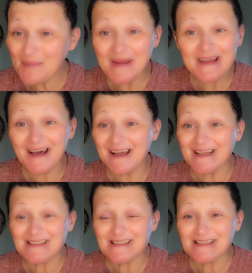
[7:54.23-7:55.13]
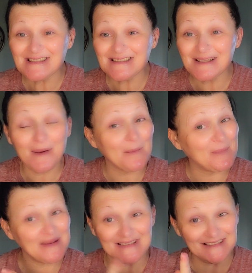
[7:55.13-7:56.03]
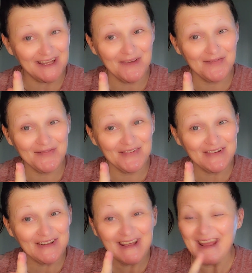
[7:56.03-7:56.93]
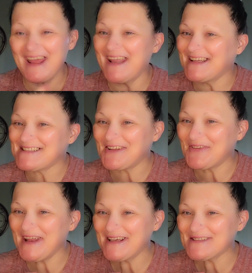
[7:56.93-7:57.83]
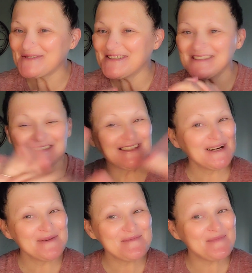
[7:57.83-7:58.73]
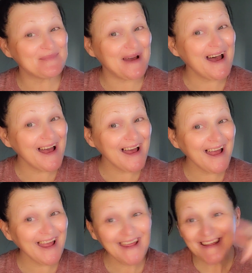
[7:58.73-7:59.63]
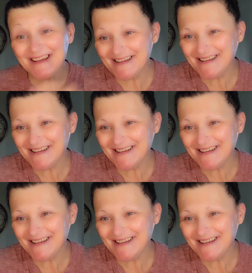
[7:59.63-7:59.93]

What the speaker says: Be kind. Be safe. And until the next one, bye.